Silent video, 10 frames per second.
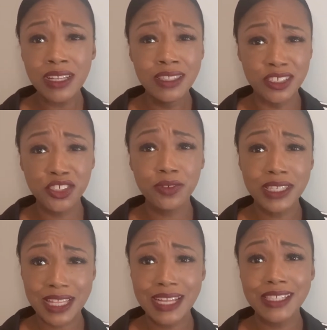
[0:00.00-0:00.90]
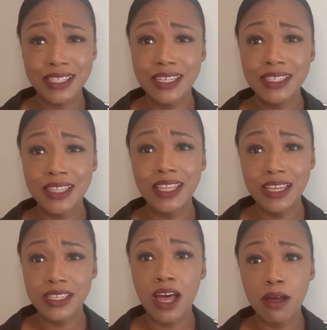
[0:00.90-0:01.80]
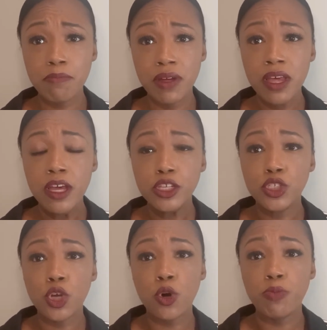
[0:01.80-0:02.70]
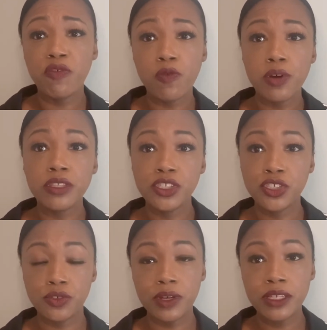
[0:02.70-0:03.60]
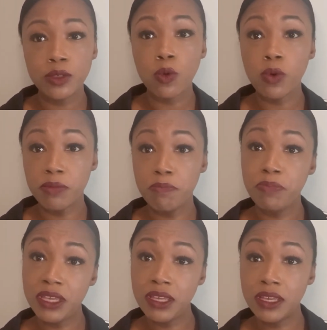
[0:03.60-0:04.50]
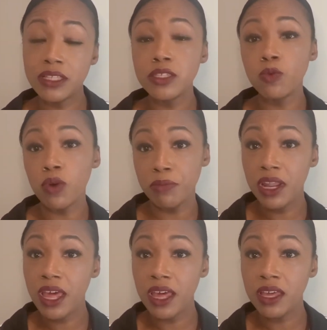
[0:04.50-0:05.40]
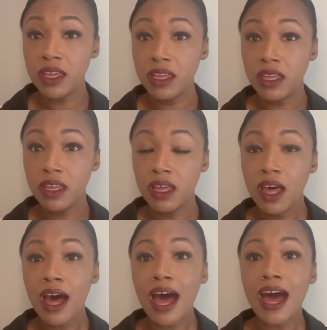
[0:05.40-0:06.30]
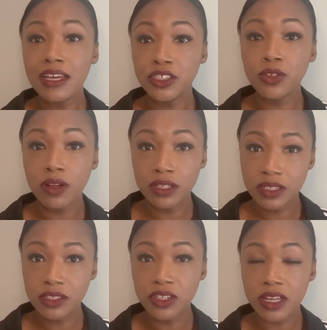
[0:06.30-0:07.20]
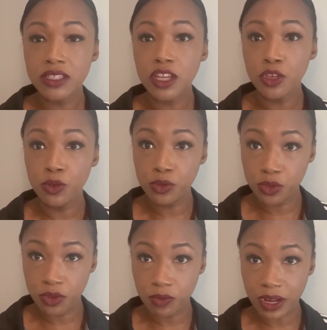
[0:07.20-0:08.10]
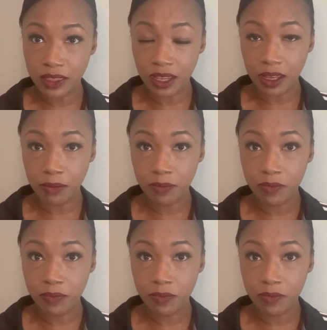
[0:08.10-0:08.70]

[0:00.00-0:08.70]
the streets like to season things up. So before the streets or woman B gets to woman A, I strongly suggest that you do the right thing